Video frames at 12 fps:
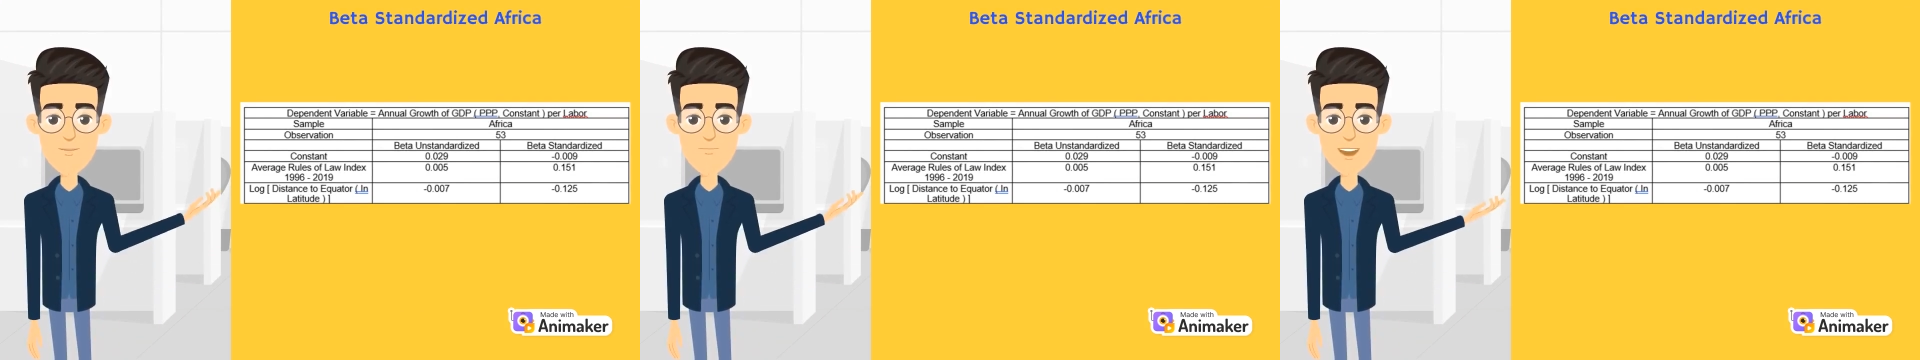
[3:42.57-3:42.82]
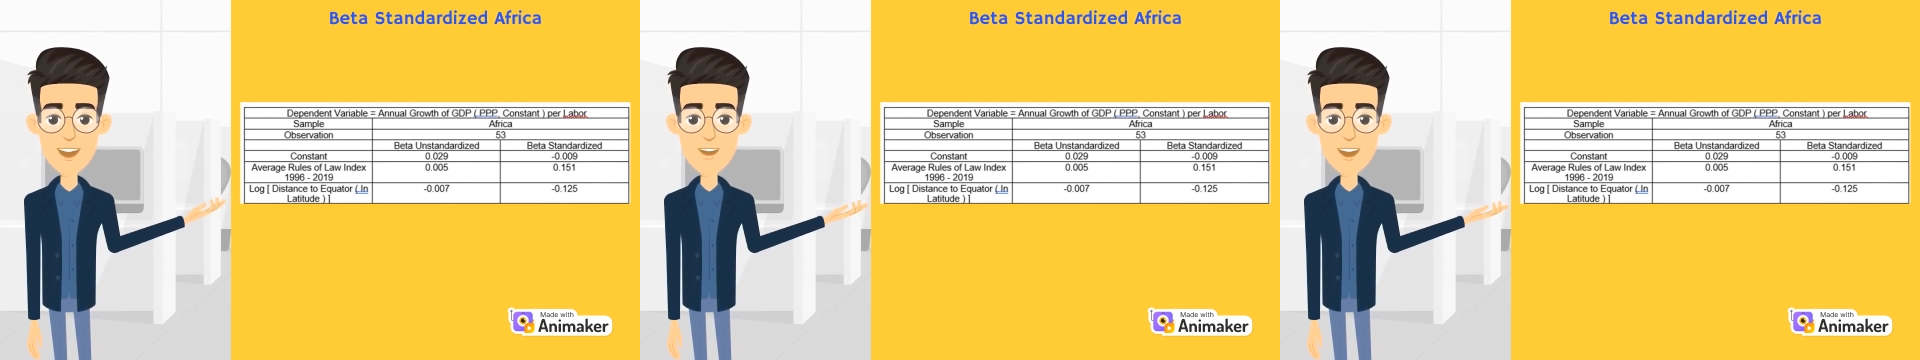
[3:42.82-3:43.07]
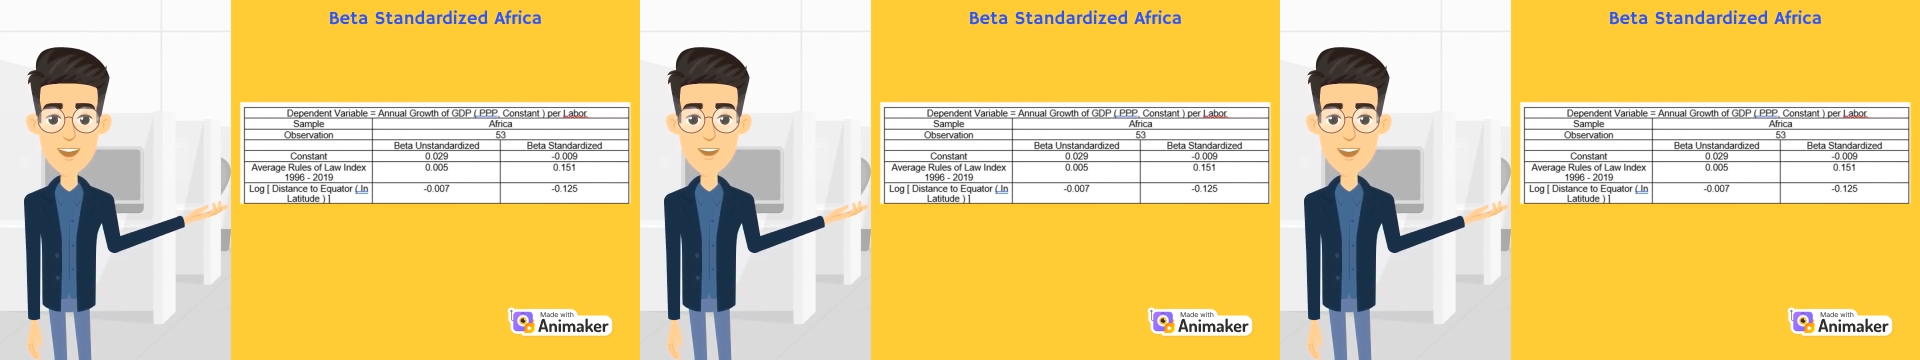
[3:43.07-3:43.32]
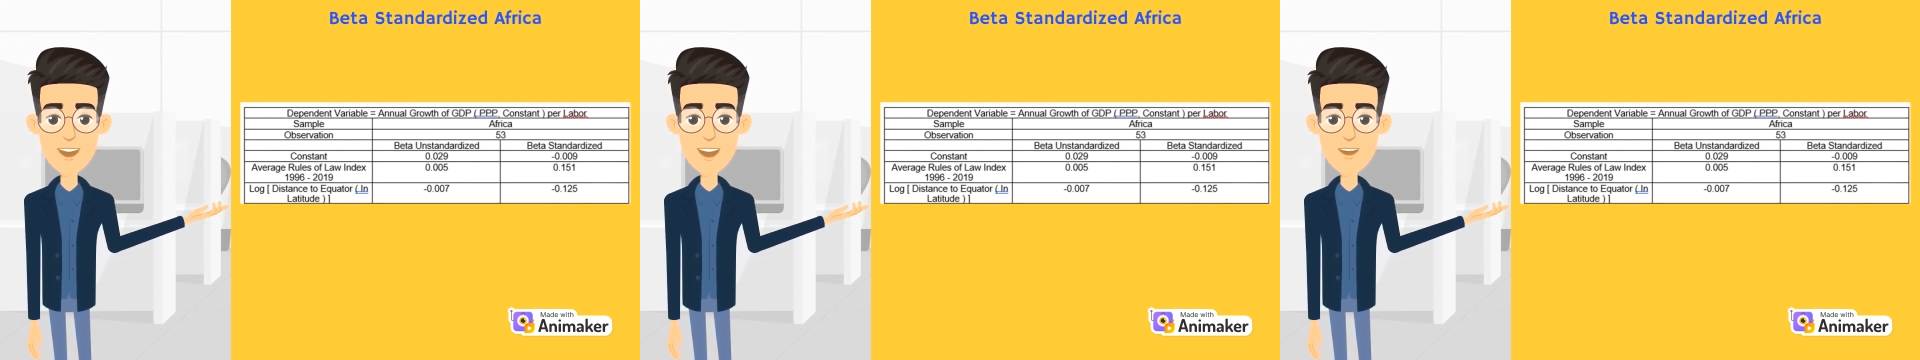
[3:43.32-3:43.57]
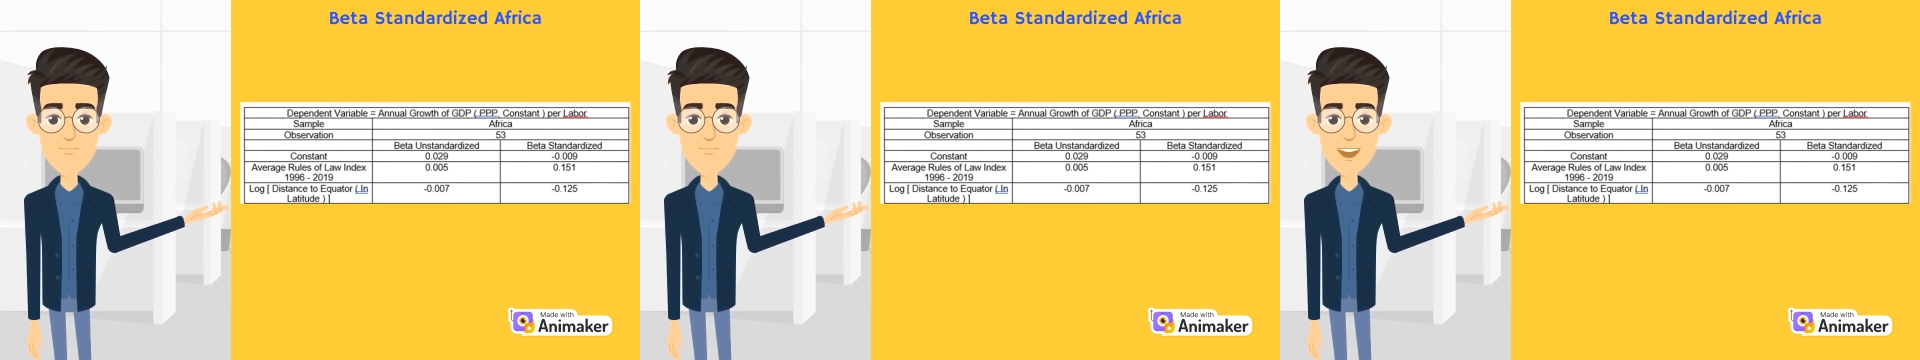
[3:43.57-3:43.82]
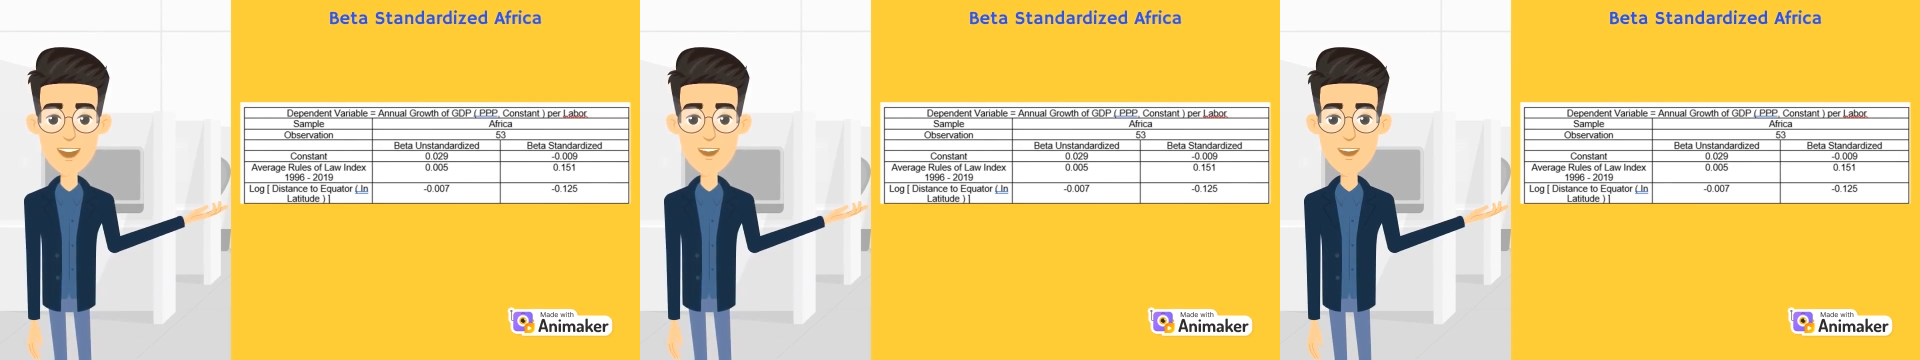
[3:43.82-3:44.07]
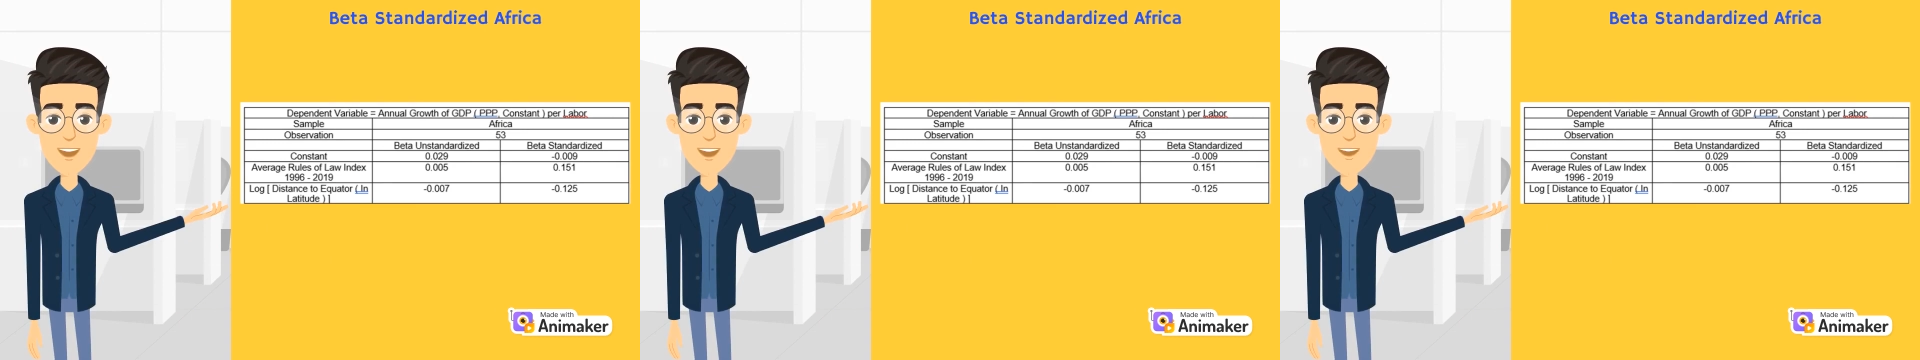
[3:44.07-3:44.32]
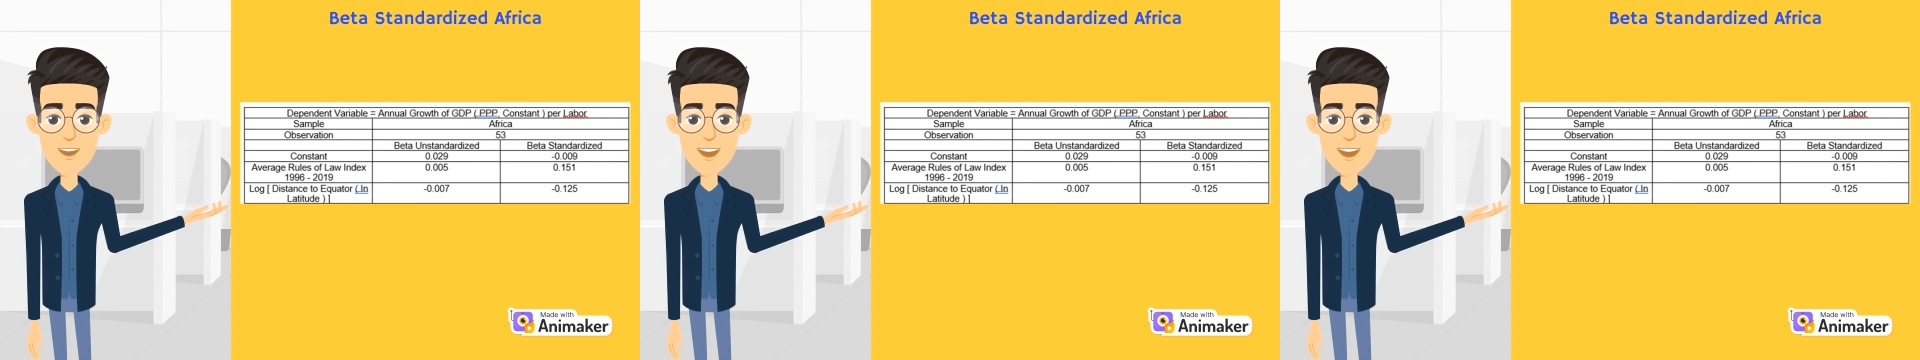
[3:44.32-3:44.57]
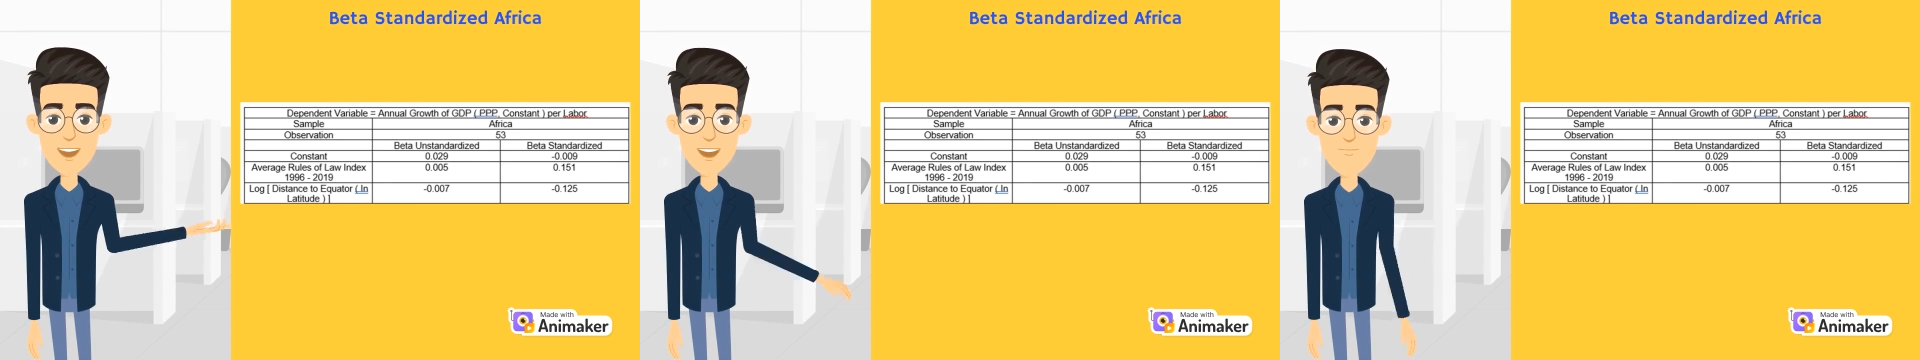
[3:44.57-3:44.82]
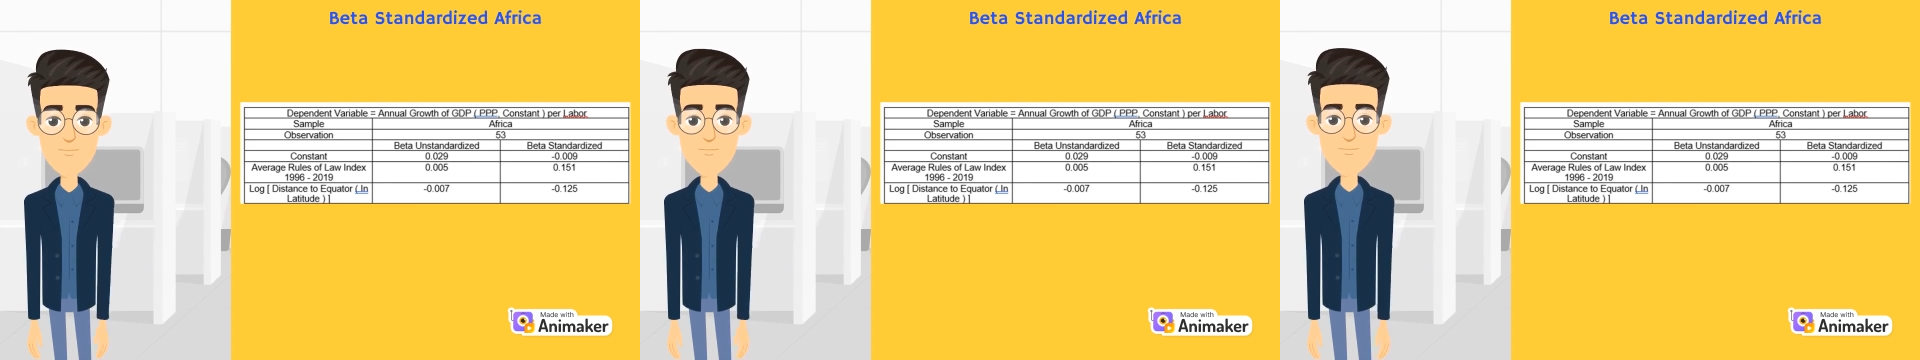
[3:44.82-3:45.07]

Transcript: on African growth than the geographic variables.